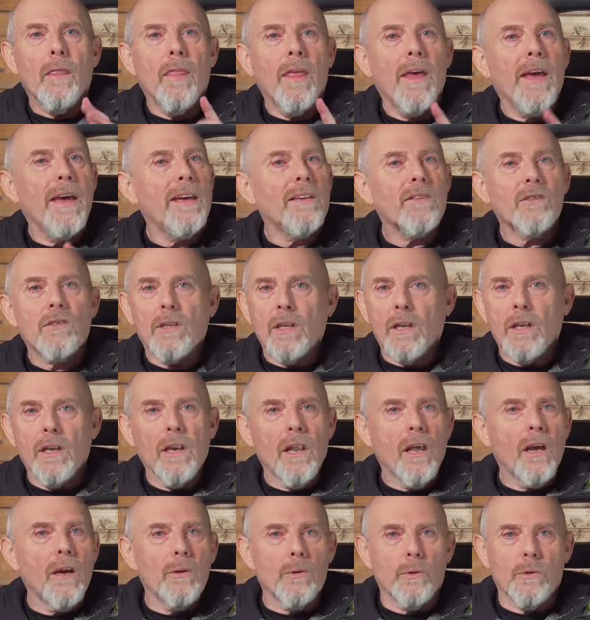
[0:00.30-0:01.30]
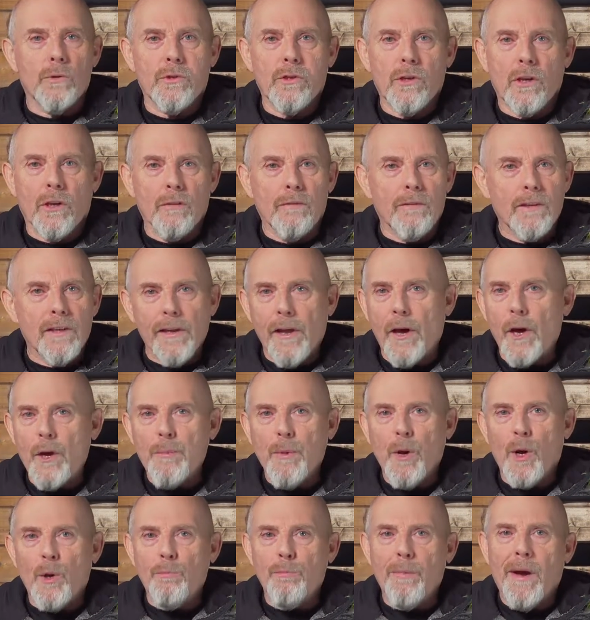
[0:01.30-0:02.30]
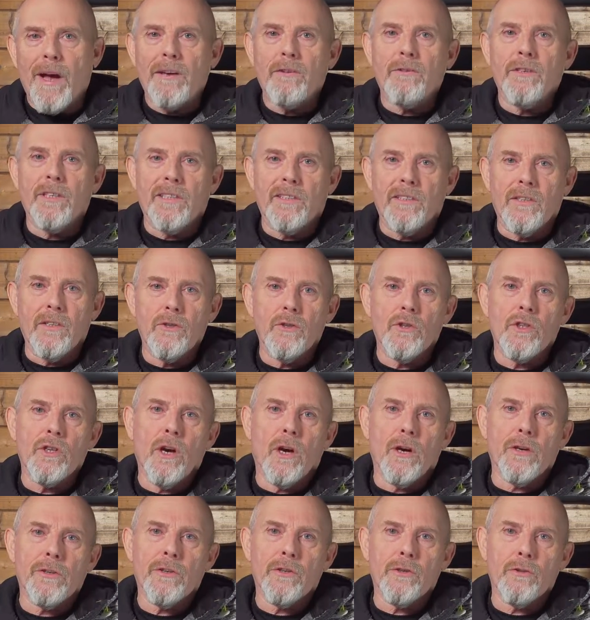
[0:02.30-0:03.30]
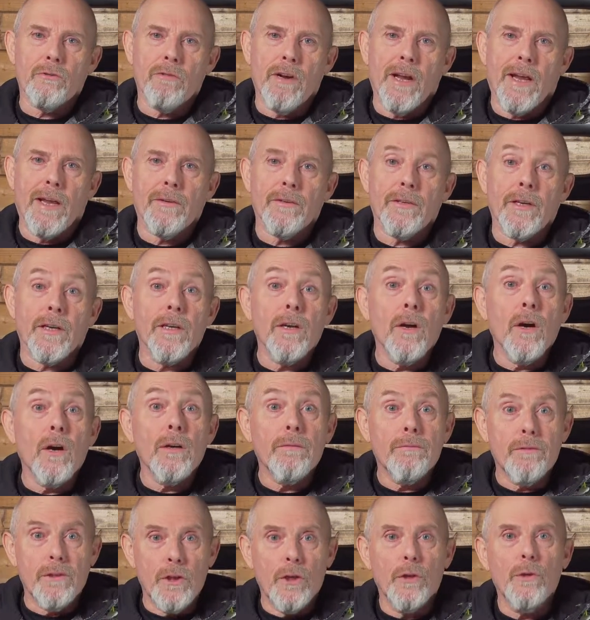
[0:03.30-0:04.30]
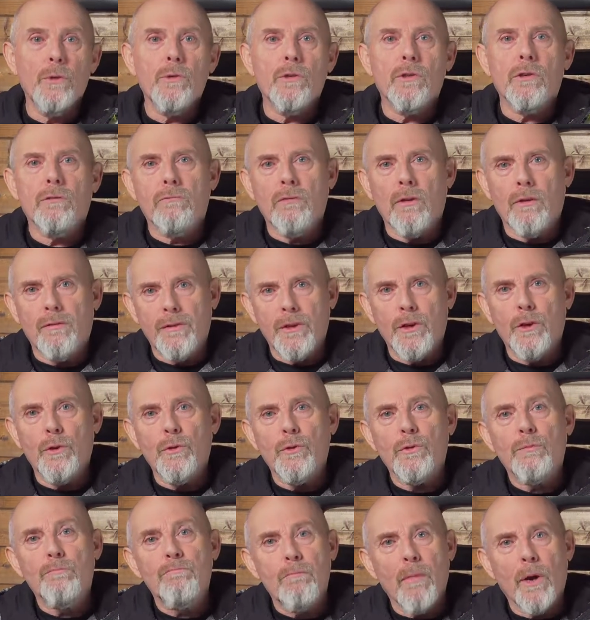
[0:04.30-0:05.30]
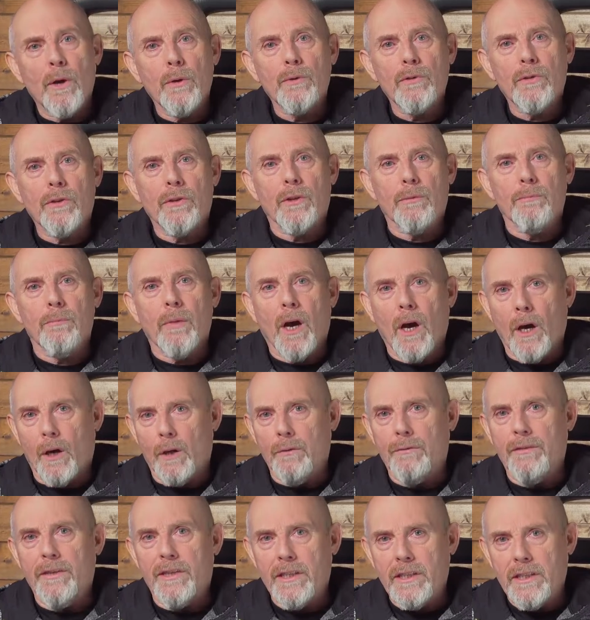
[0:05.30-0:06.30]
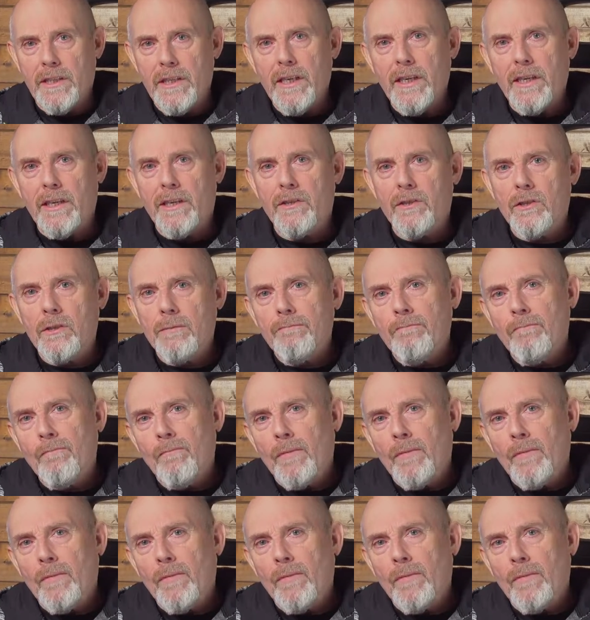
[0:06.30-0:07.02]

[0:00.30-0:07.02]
There's loads of LiPo battery dischargers around, and I've used and reviewed most of them over the years.